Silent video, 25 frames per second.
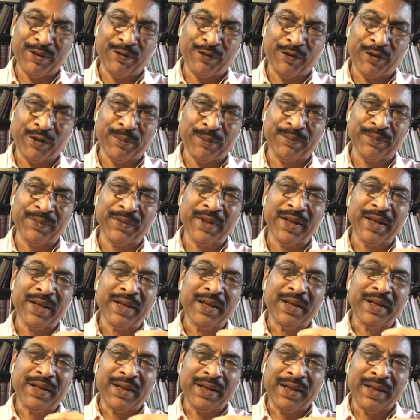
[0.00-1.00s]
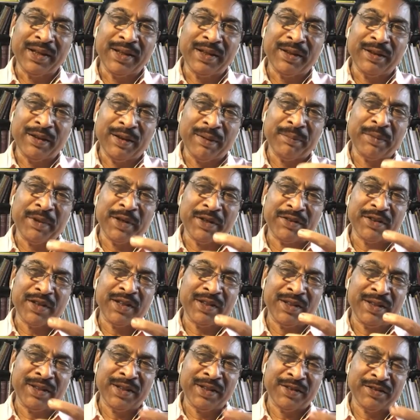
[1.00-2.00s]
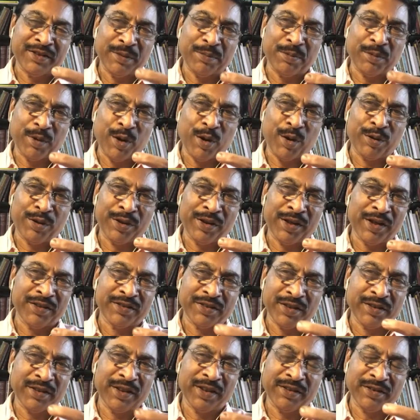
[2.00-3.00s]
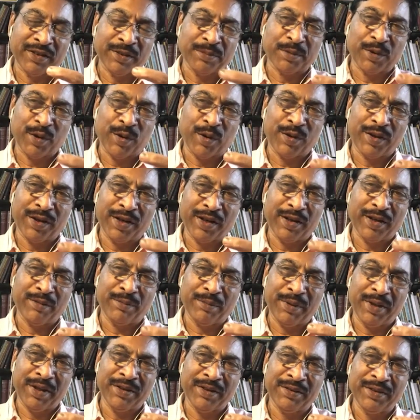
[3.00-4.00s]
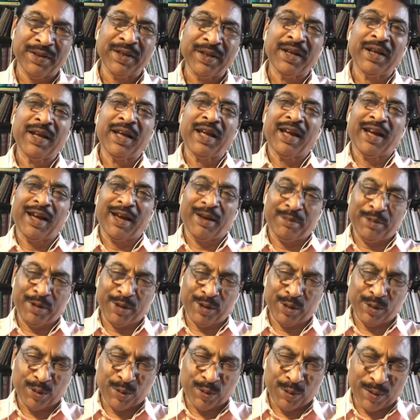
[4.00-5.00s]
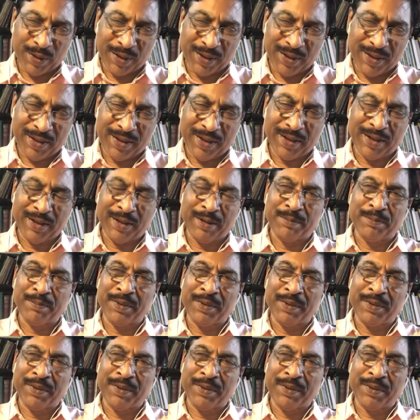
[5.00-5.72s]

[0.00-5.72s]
from Indian subcontinents. Indian subcontinent means, I mean, the whole India,